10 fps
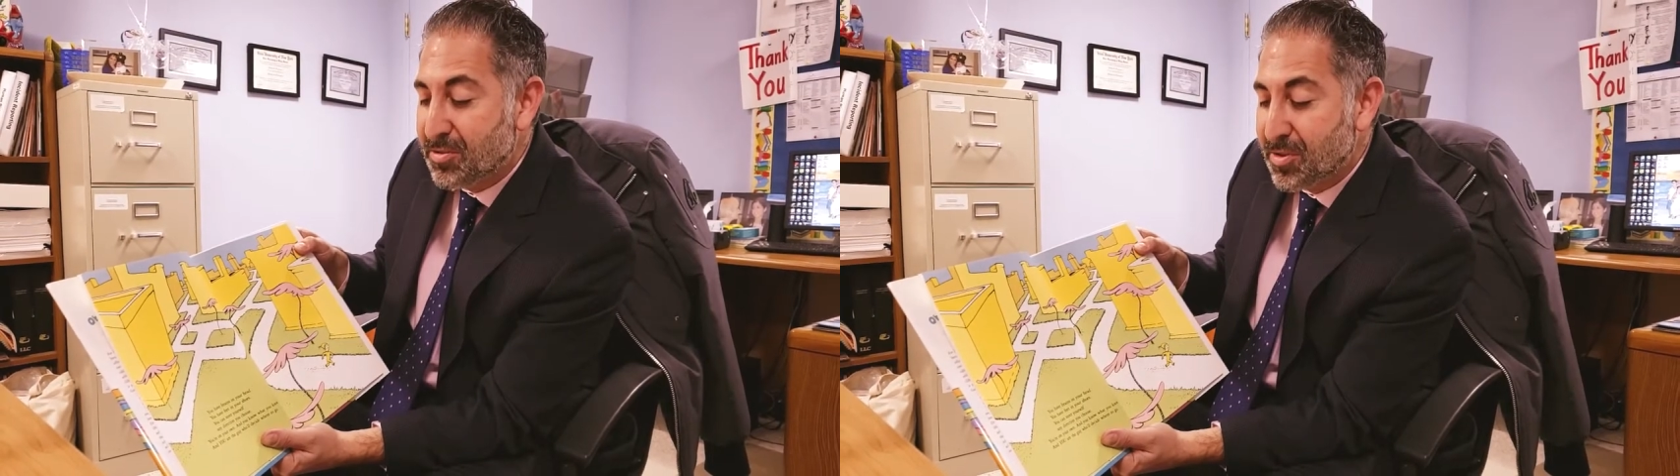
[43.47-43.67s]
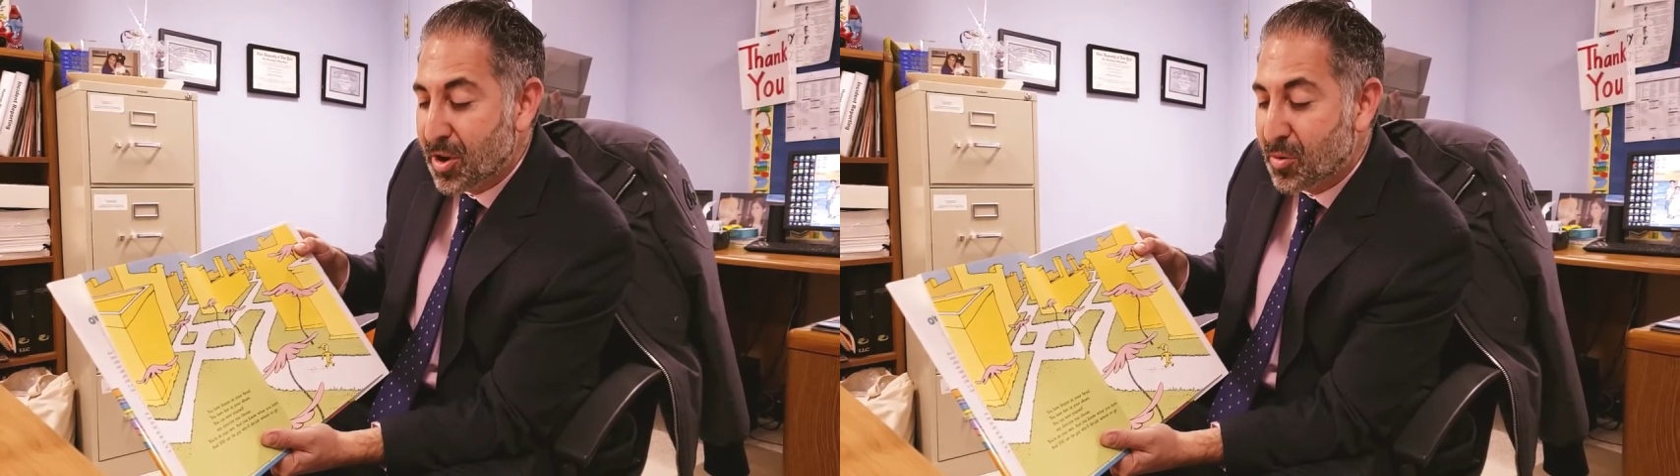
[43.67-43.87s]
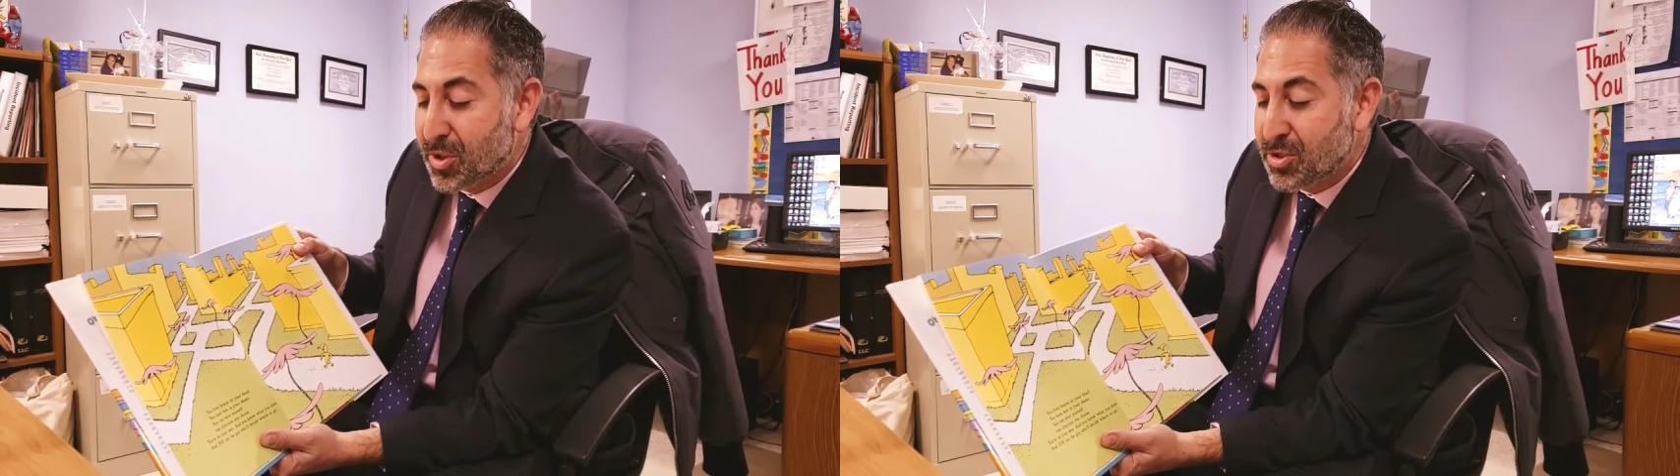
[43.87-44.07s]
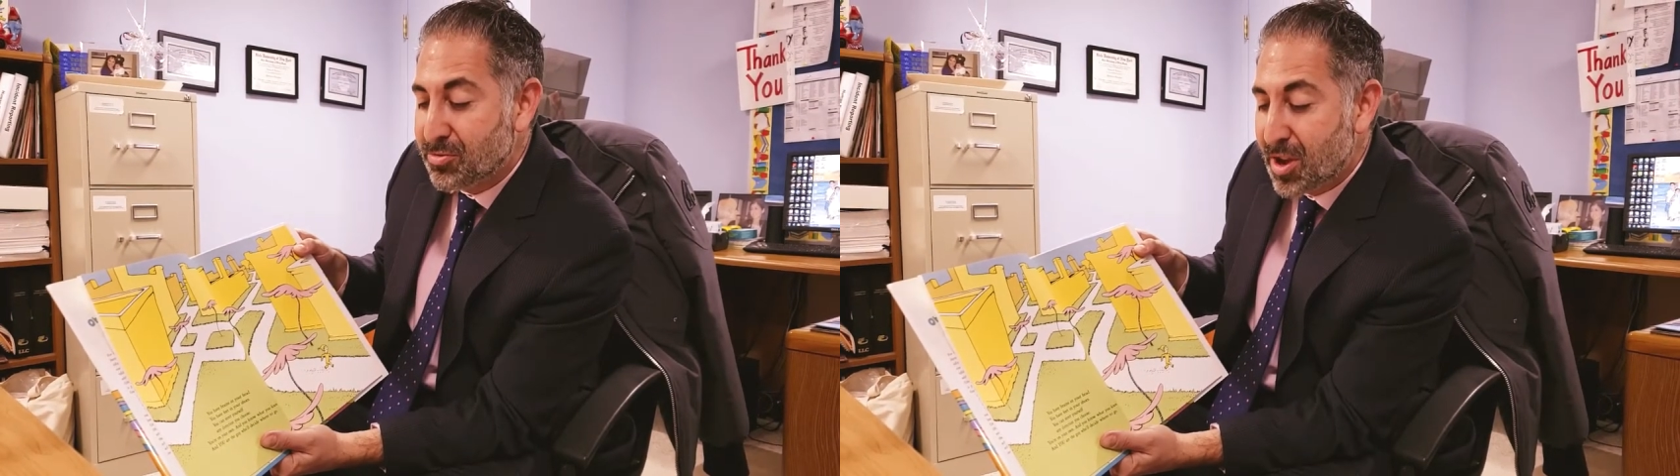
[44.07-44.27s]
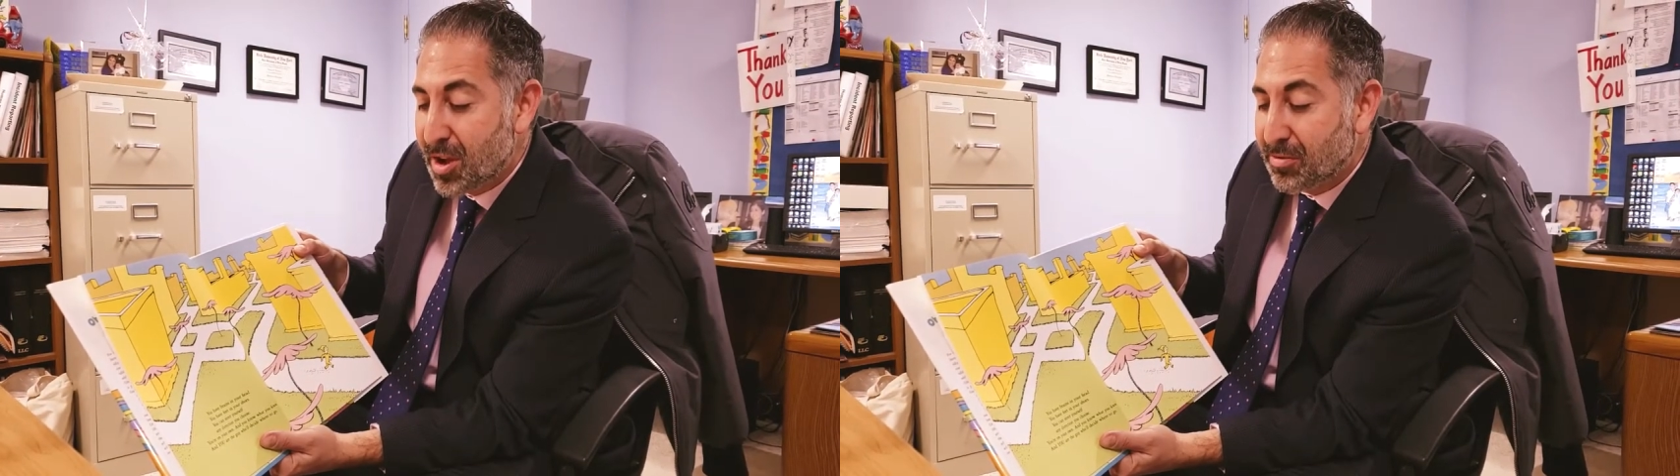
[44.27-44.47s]
you know what you
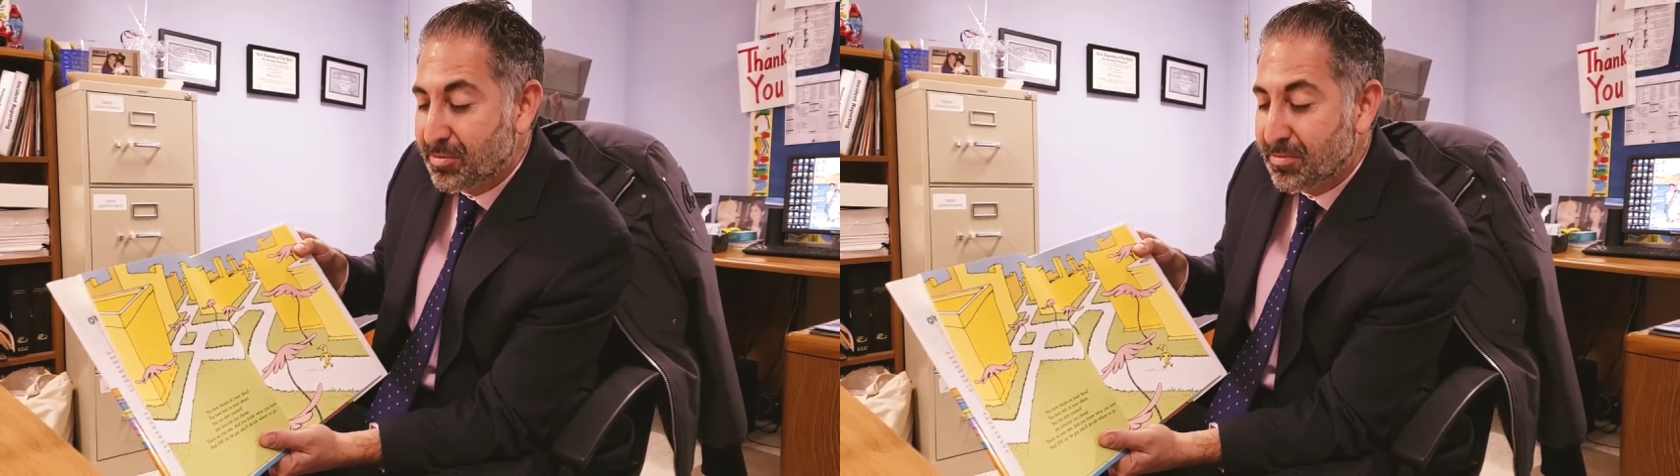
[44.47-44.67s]
know,